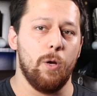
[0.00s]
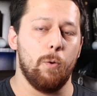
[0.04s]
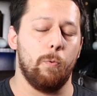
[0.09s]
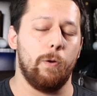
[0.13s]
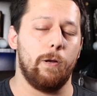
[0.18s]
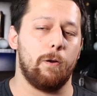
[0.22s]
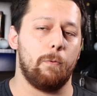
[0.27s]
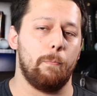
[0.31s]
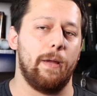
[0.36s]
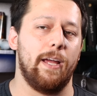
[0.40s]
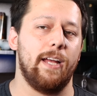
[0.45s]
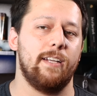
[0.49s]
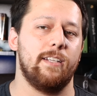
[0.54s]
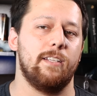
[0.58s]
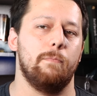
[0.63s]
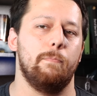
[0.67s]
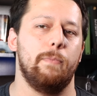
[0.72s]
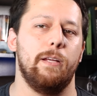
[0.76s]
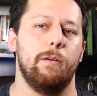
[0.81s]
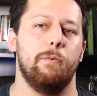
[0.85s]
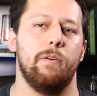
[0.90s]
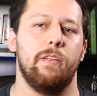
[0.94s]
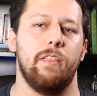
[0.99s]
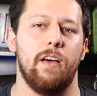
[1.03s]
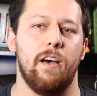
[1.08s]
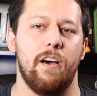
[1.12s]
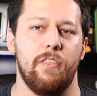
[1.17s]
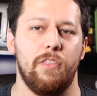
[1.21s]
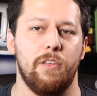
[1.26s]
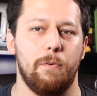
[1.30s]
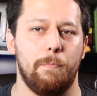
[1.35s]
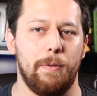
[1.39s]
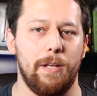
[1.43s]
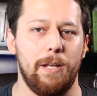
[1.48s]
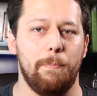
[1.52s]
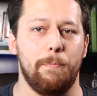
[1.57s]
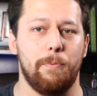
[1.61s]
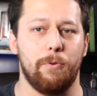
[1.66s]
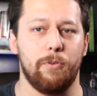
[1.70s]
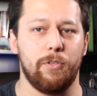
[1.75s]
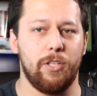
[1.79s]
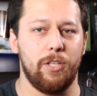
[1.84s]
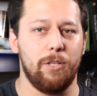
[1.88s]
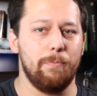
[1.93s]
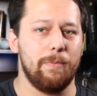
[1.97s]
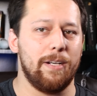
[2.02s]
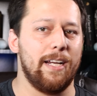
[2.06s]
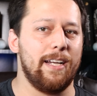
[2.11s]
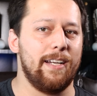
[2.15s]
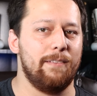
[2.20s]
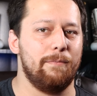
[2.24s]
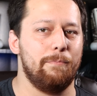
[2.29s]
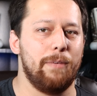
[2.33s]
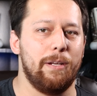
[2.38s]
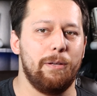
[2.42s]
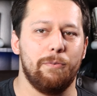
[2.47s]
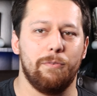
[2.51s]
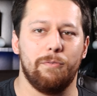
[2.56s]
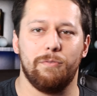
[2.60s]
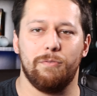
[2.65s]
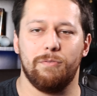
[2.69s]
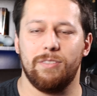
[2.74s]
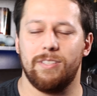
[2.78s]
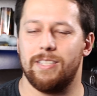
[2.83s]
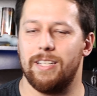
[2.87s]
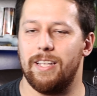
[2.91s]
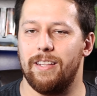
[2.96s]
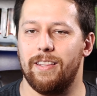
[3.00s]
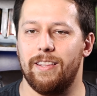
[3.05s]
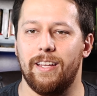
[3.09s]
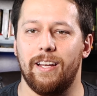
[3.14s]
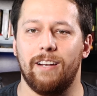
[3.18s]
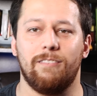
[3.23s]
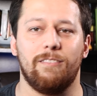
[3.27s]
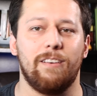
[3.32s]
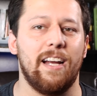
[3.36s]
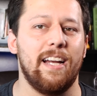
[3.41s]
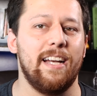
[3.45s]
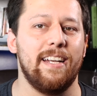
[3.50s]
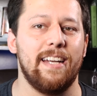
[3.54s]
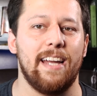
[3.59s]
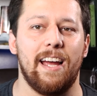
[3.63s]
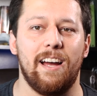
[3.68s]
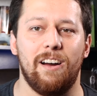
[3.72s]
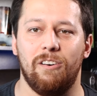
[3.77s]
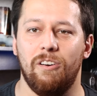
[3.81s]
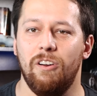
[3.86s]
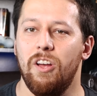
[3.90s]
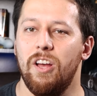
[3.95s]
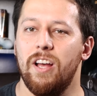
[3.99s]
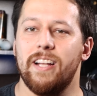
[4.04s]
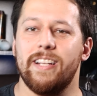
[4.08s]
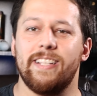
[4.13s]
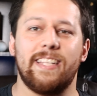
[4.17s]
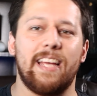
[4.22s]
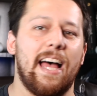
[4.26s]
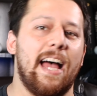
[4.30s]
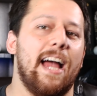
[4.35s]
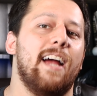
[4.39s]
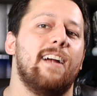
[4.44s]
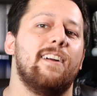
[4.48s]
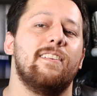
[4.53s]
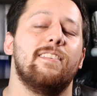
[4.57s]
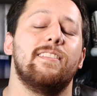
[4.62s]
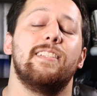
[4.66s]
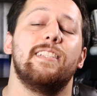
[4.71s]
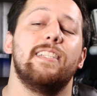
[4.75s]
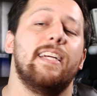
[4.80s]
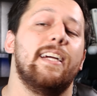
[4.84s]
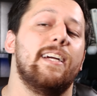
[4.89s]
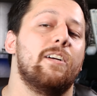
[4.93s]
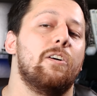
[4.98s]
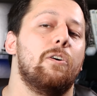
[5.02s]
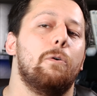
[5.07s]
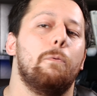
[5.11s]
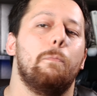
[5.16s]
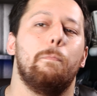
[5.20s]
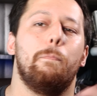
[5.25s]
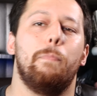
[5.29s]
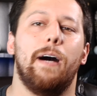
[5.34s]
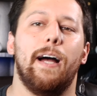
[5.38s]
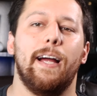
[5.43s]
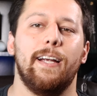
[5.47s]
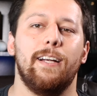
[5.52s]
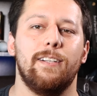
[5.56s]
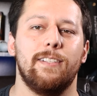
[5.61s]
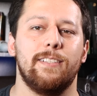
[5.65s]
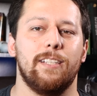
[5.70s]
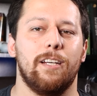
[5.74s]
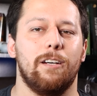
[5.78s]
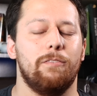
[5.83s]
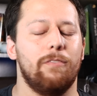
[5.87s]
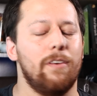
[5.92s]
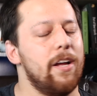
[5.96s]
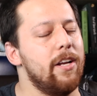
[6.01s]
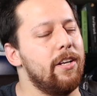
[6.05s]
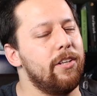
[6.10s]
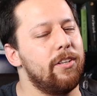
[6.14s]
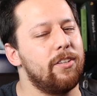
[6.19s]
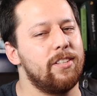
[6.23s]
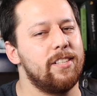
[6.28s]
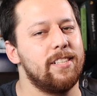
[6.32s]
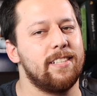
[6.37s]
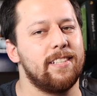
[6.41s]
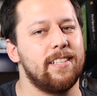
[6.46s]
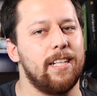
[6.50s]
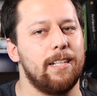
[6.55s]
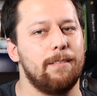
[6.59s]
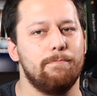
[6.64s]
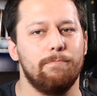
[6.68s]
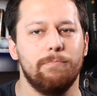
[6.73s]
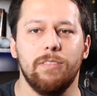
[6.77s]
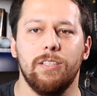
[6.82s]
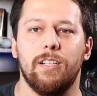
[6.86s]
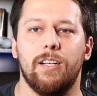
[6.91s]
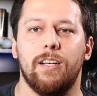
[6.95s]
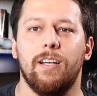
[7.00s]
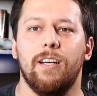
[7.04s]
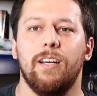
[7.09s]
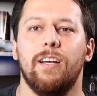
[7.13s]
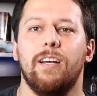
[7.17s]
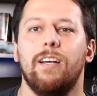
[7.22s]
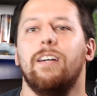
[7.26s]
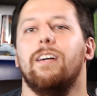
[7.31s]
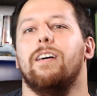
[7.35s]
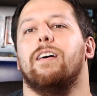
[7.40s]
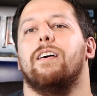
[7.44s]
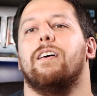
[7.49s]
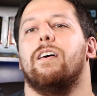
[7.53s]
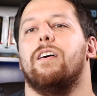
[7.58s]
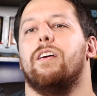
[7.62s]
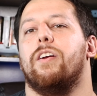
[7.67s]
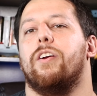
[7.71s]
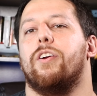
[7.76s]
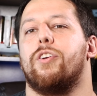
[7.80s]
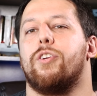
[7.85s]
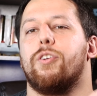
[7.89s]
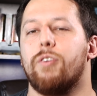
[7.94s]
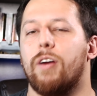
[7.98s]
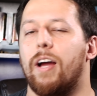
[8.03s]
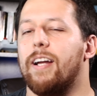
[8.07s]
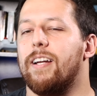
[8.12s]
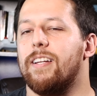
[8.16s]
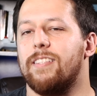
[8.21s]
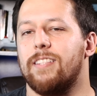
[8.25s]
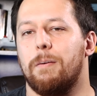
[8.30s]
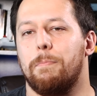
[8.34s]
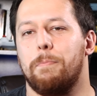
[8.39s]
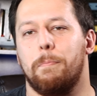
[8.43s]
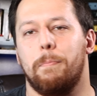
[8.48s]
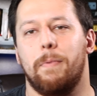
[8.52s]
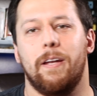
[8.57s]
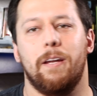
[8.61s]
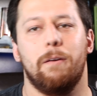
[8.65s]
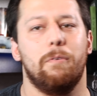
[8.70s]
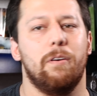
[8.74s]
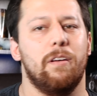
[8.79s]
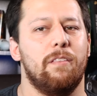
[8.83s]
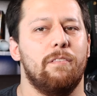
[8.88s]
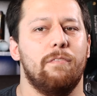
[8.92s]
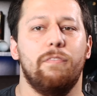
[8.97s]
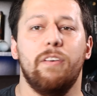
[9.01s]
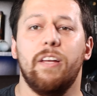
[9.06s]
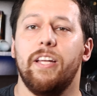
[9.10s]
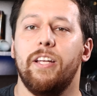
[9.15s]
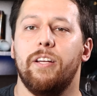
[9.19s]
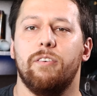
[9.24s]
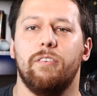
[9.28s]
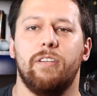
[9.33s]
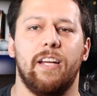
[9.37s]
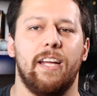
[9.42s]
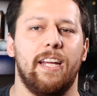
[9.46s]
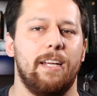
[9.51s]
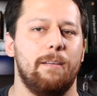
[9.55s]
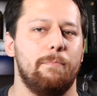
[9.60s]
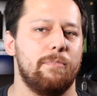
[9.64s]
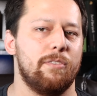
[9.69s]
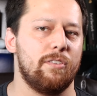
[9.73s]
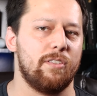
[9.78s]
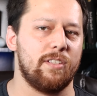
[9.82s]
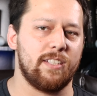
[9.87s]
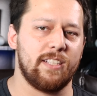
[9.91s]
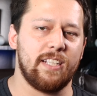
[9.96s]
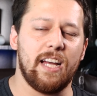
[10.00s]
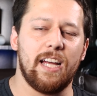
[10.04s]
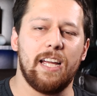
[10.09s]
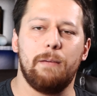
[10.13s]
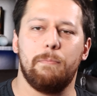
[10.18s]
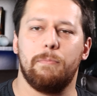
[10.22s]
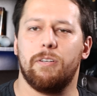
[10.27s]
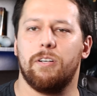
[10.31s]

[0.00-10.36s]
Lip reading: We were made to be with other people. You might be sitting there right now, tired of sitting at home by yourself, and you're just like, meh. You're trying to supplement it with video games or Skype